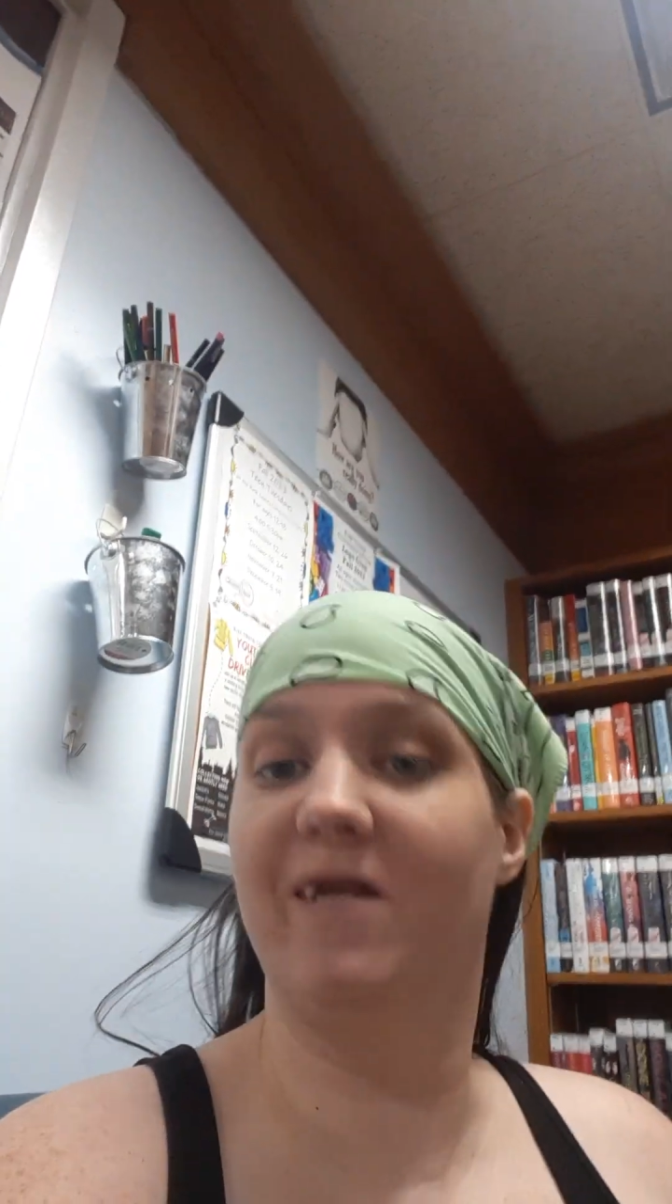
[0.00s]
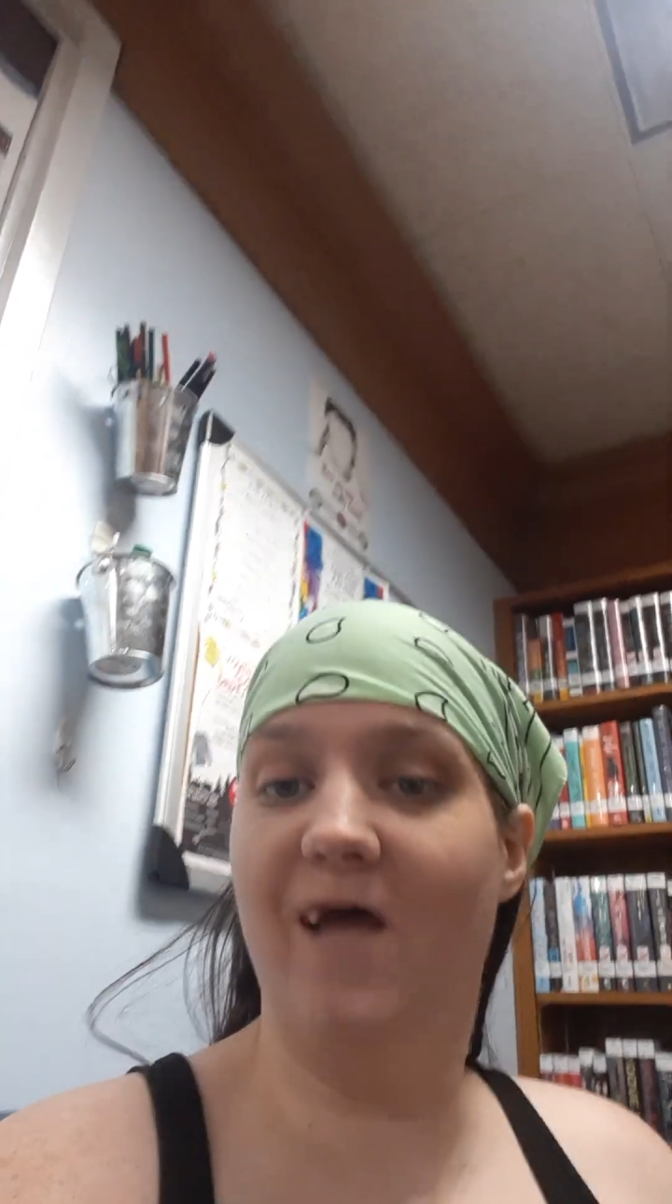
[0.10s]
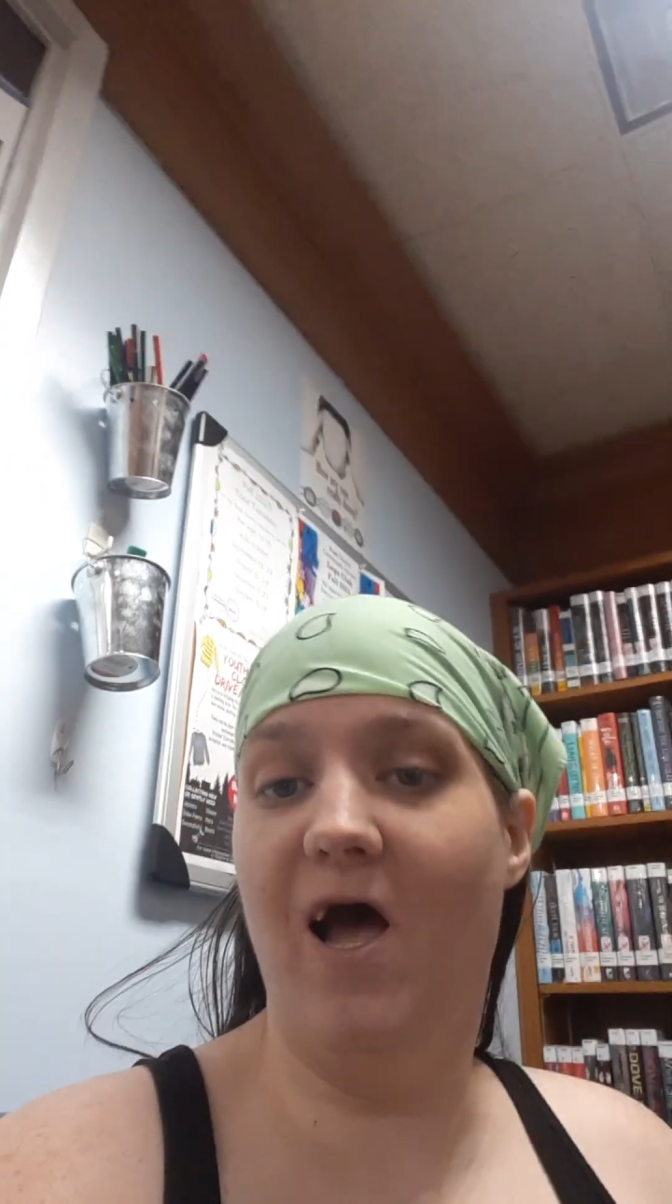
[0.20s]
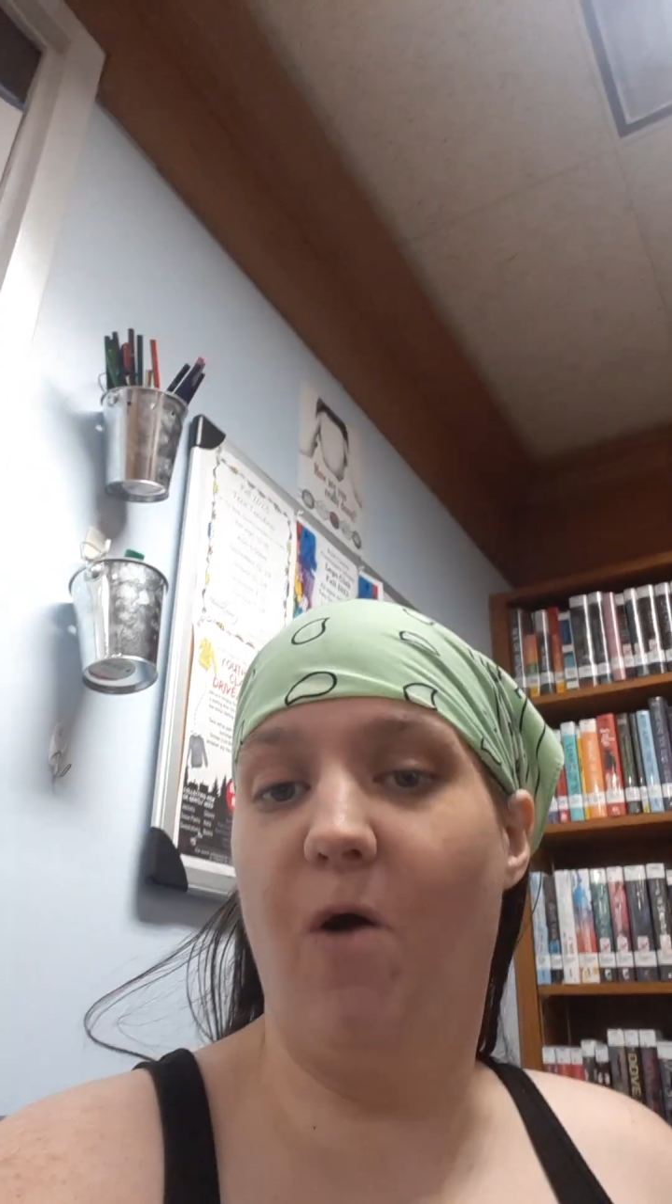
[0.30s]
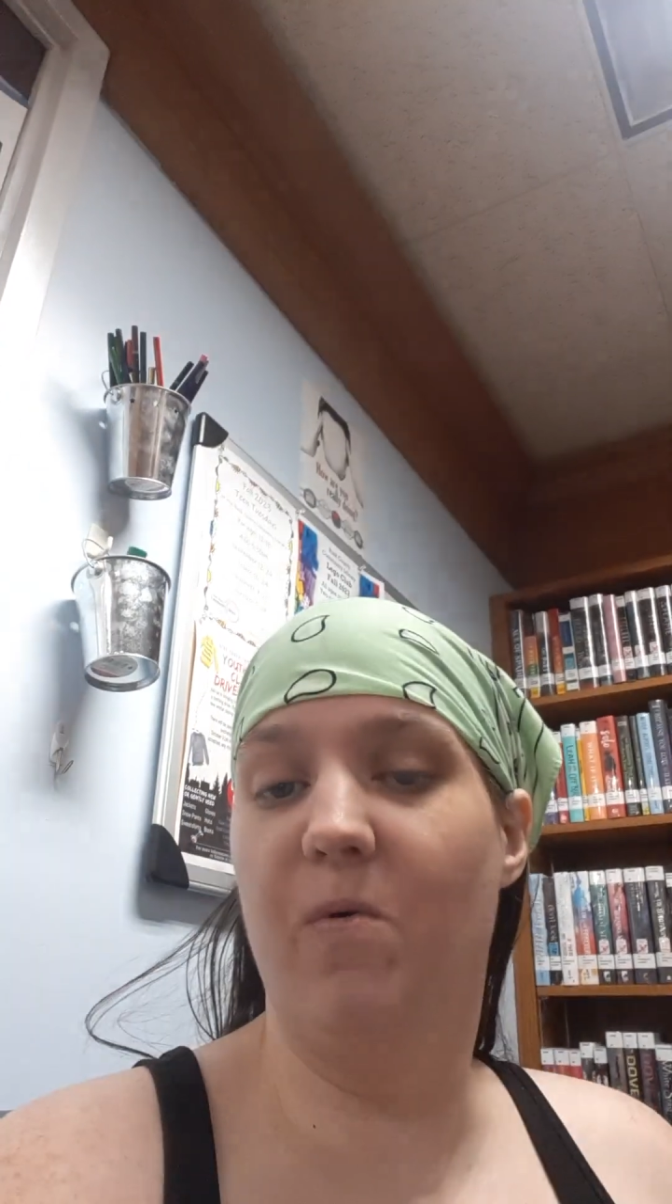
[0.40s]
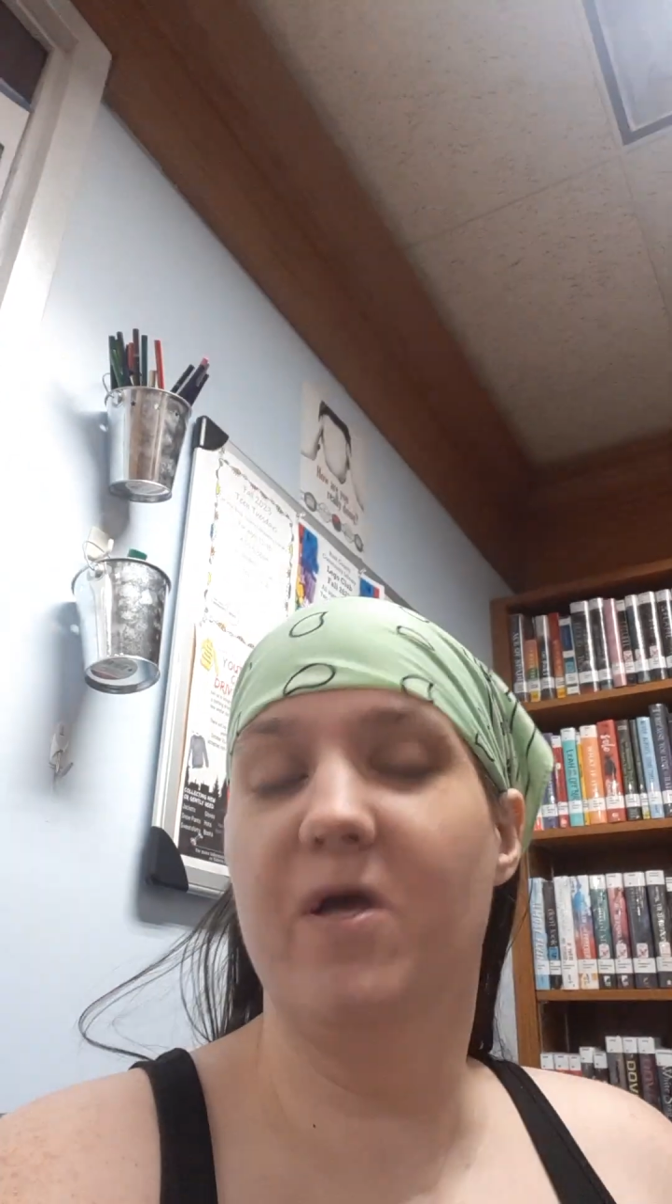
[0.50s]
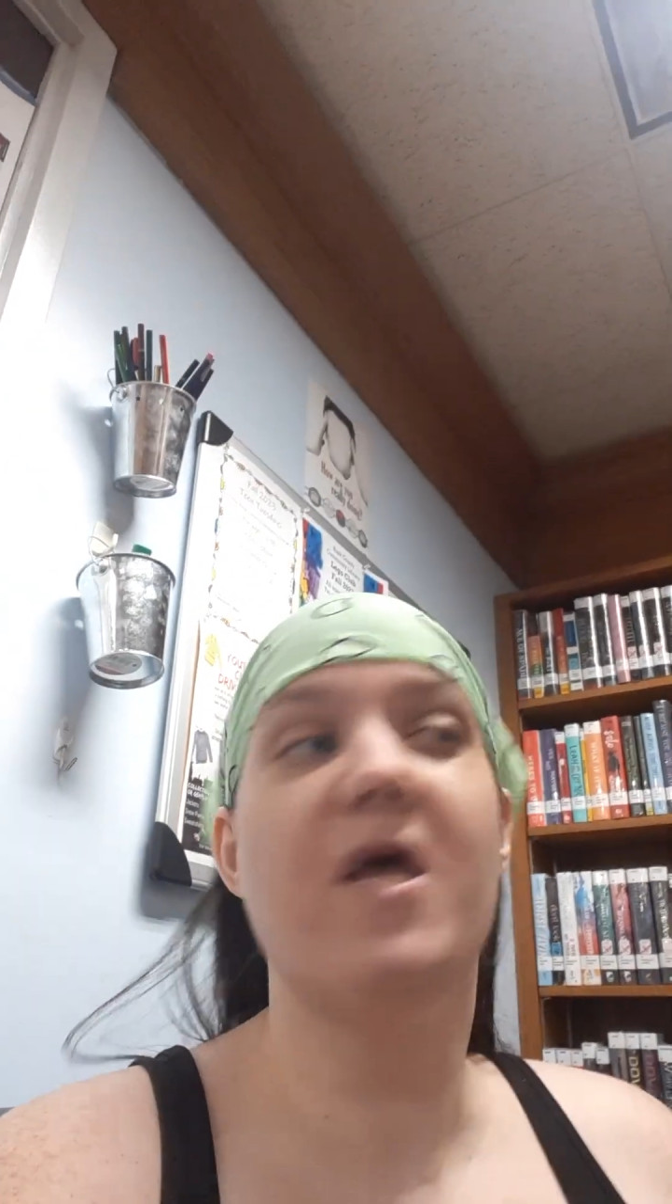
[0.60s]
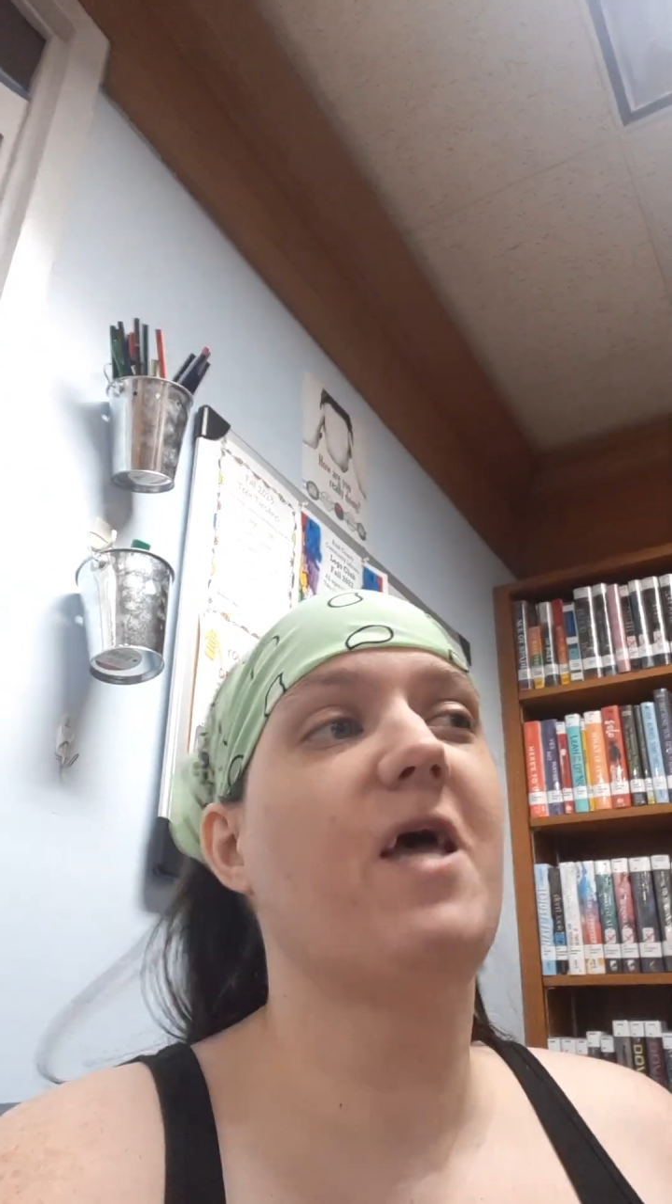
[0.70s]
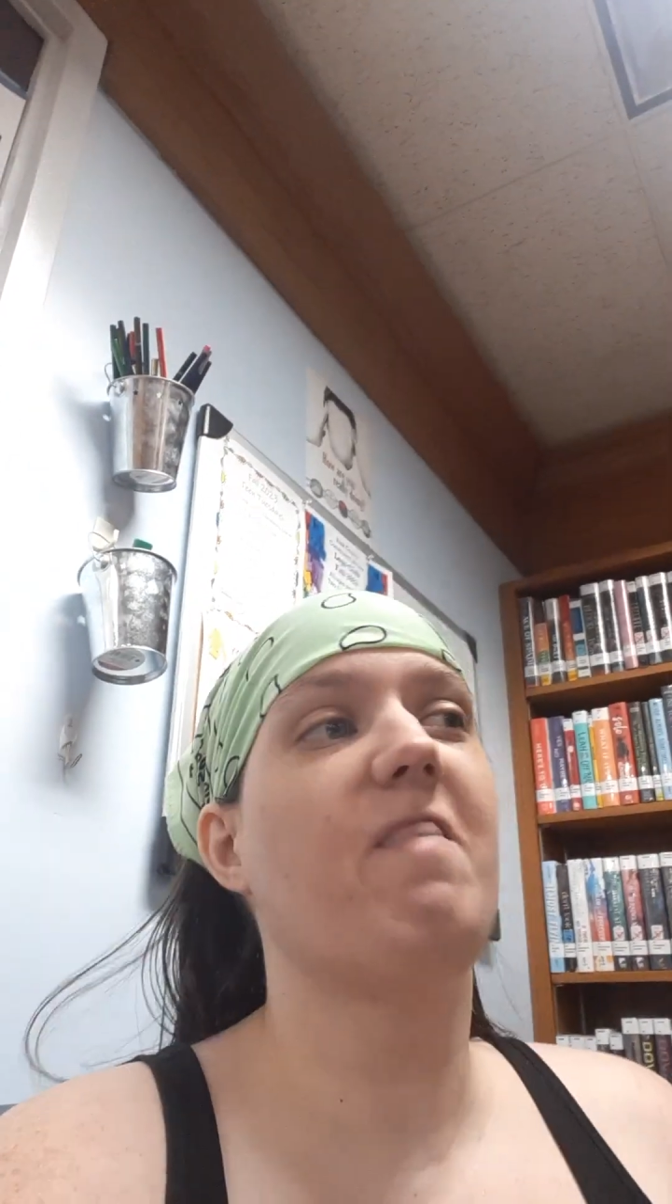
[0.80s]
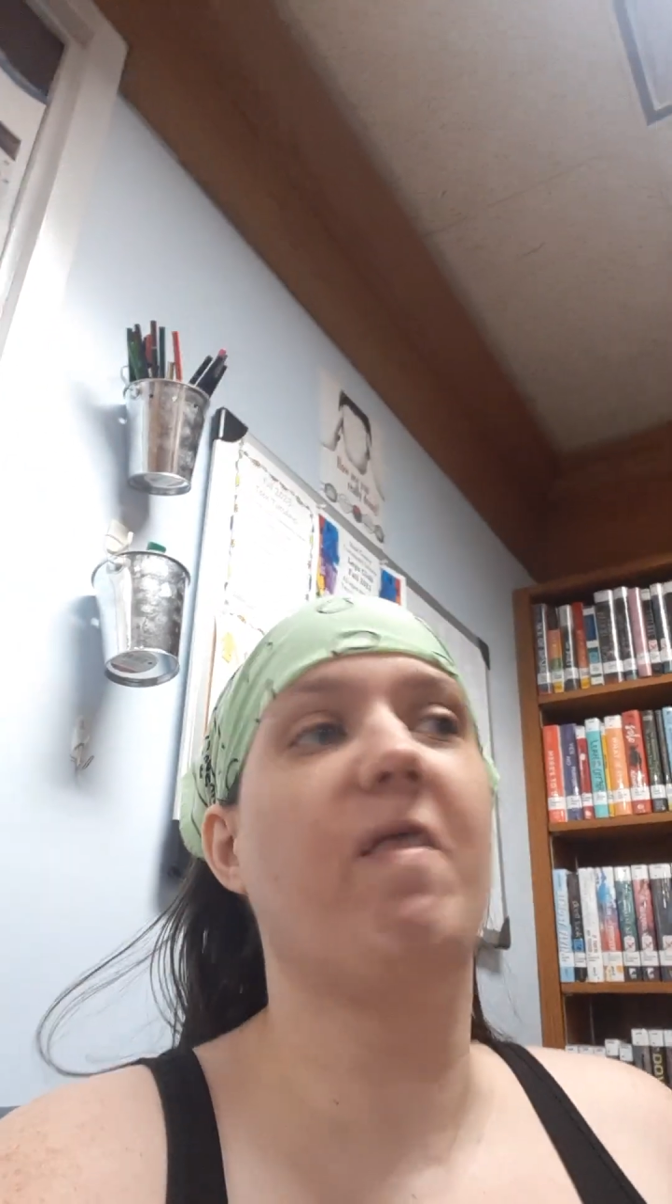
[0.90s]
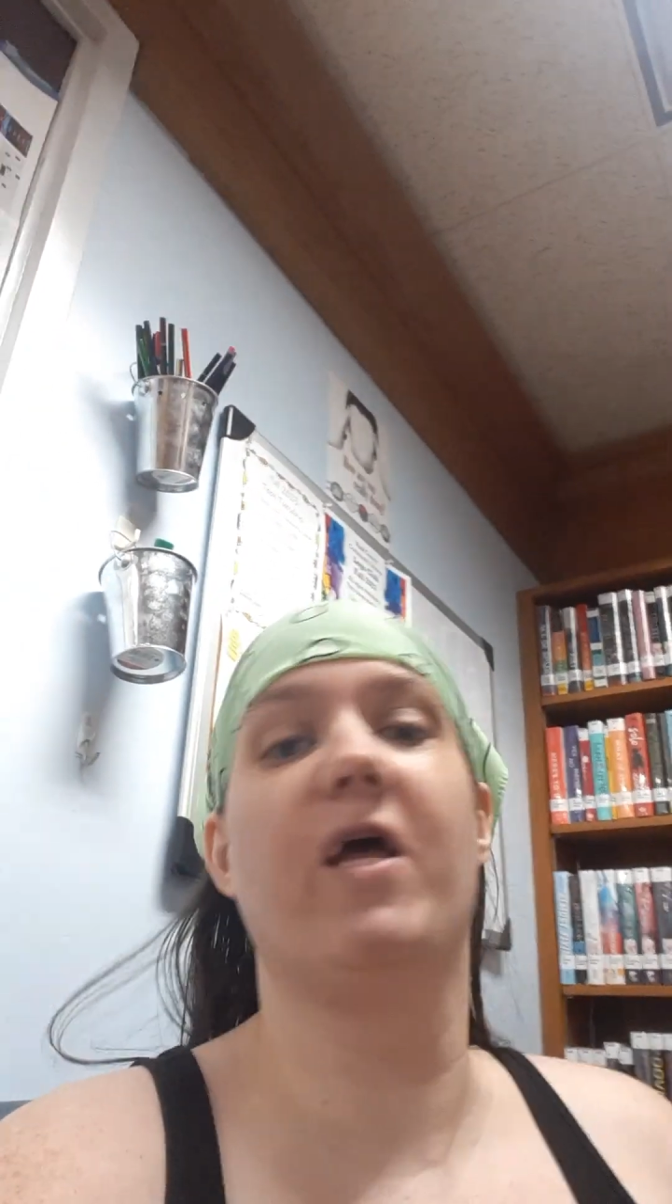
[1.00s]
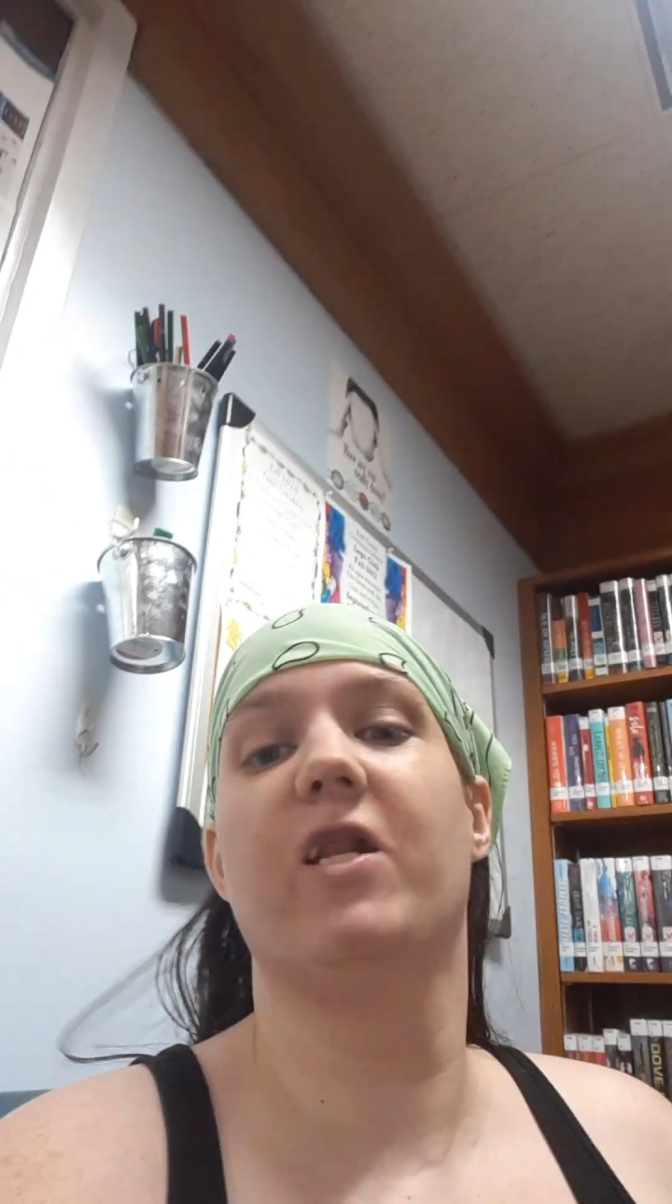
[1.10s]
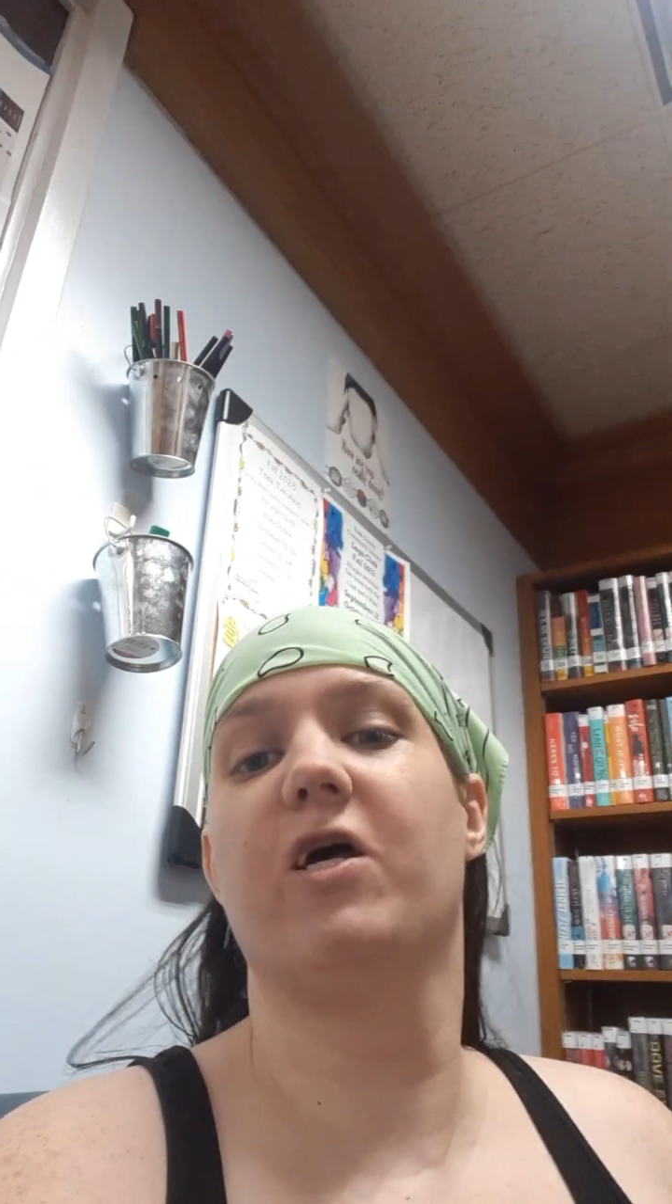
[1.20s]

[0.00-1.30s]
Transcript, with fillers: now, that